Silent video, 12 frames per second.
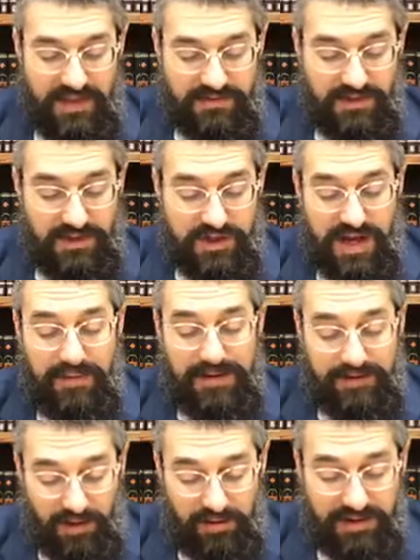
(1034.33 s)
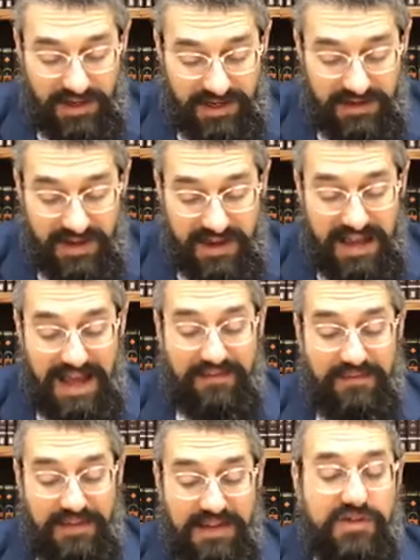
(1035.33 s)
So the shalme todahin,
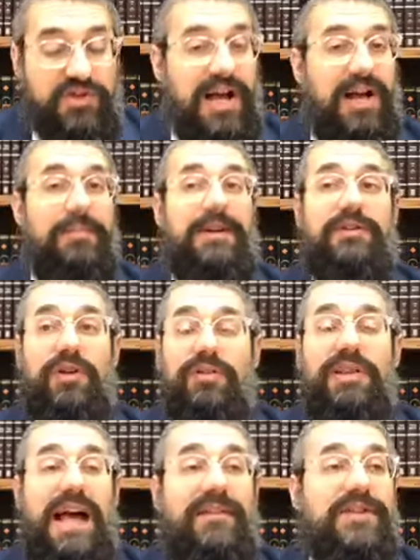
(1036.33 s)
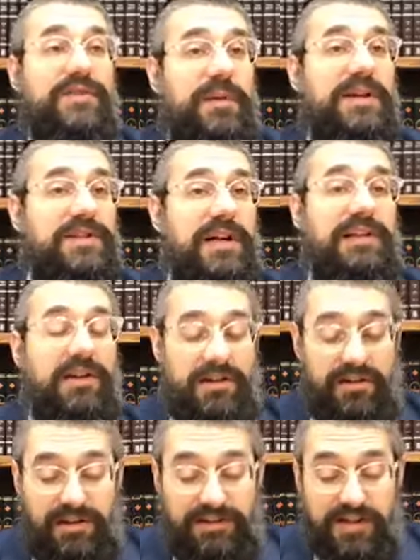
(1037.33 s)
and these shalme todah have a special
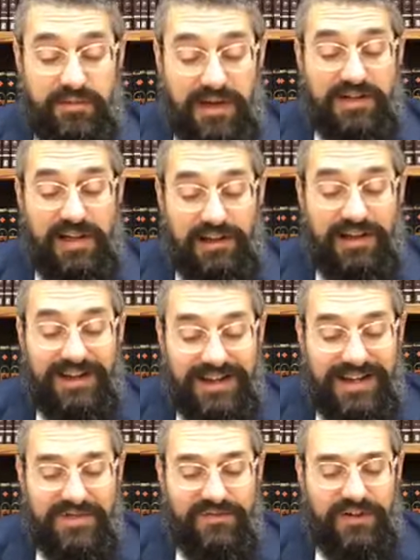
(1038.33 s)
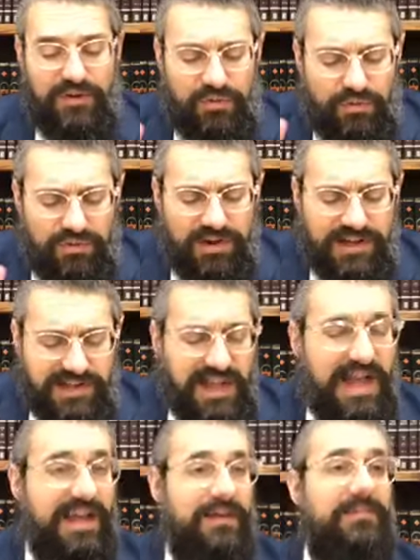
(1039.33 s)
halacha. And the special halacha is v'tu'unes
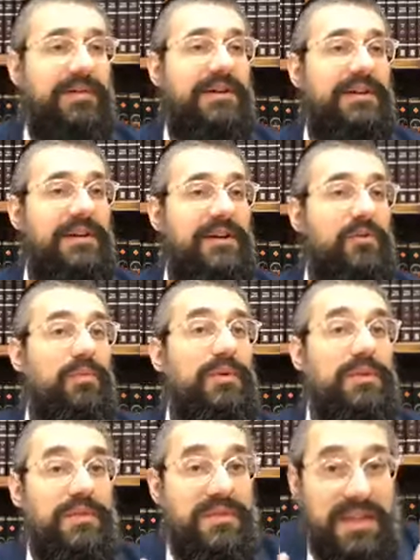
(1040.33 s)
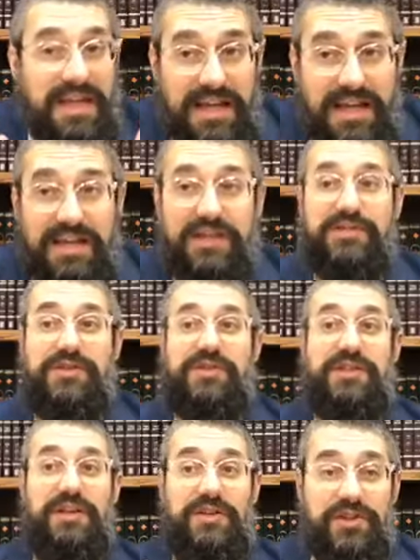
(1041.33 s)
lechem. With
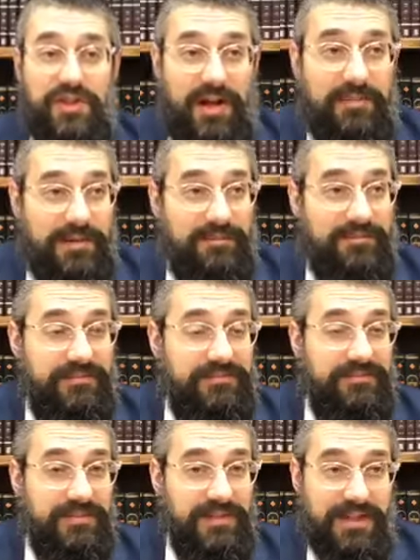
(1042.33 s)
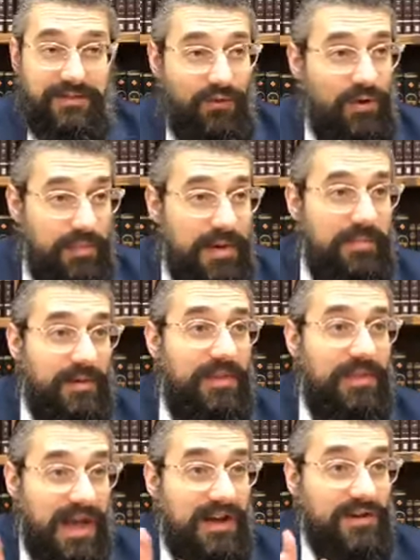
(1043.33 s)
these shlomim, these four people,
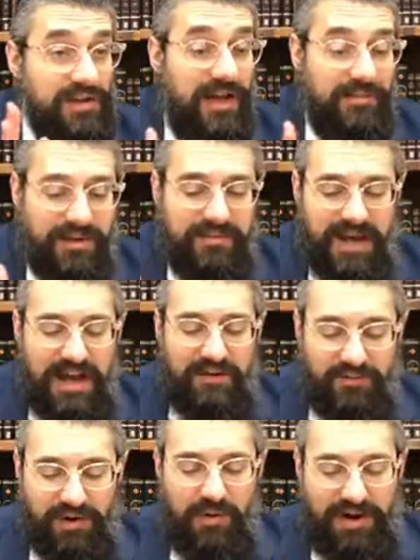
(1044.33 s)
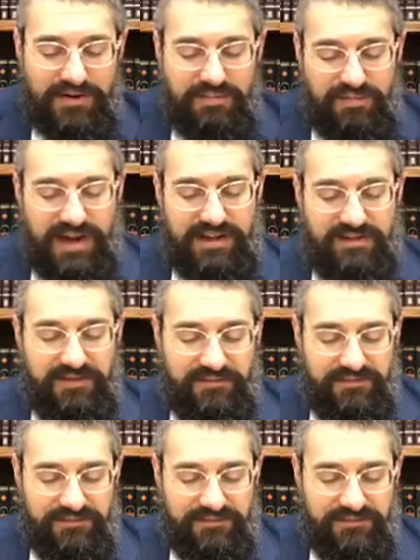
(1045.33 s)
their shlomim requires bread